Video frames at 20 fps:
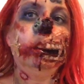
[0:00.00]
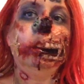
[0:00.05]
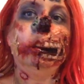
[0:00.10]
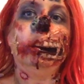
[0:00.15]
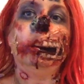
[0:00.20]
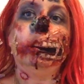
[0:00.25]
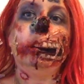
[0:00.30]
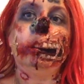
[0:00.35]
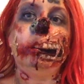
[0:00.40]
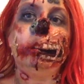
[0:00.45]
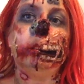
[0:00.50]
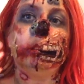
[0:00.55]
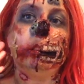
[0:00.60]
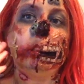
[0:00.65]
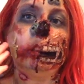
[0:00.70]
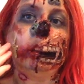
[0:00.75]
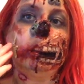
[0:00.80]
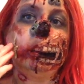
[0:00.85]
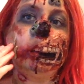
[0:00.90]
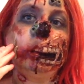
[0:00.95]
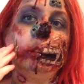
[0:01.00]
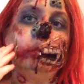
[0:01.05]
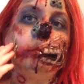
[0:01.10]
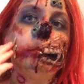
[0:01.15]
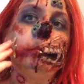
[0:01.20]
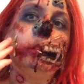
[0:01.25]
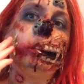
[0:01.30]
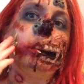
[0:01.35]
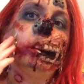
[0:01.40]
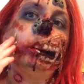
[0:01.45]
like out of
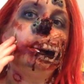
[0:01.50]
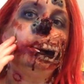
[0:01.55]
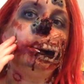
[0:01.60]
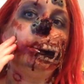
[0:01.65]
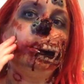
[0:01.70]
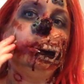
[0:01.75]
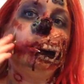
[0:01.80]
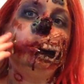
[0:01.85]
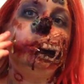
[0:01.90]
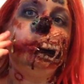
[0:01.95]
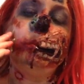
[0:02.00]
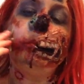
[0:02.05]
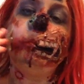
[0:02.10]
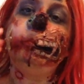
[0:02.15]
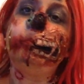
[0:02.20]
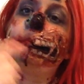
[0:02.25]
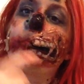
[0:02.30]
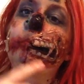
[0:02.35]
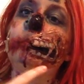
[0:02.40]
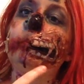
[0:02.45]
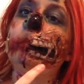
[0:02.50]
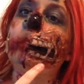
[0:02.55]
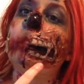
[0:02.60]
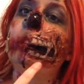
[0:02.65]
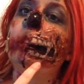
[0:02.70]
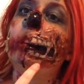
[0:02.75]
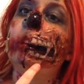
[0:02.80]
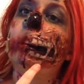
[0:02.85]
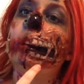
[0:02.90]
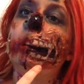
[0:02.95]
Play-Doh.
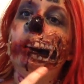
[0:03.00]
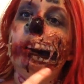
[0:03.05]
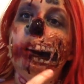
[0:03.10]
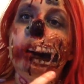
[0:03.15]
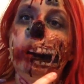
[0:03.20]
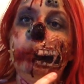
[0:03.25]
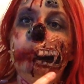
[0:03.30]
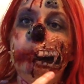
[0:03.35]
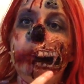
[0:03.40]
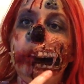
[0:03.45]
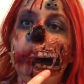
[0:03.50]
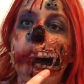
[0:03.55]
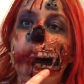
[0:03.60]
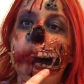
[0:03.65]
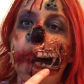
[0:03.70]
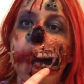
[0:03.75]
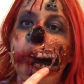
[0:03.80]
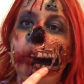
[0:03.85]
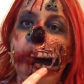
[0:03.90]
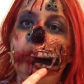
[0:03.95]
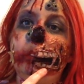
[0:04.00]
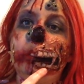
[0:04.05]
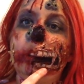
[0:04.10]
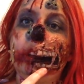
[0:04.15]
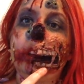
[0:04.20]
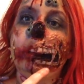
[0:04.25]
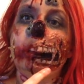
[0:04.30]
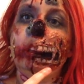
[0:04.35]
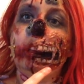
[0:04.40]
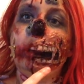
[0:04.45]
Made this
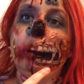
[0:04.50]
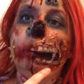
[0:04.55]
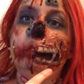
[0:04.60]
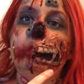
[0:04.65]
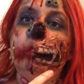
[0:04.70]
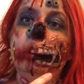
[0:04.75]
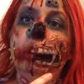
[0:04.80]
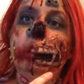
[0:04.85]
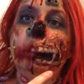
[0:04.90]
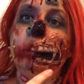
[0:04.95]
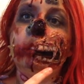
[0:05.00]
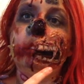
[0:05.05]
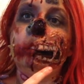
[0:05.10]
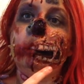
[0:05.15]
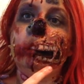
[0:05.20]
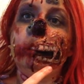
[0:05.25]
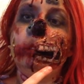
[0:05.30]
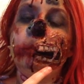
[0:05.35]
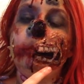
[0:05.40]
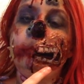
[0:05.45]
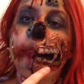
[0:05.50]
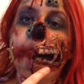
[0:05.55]
prosthetic out of gelatin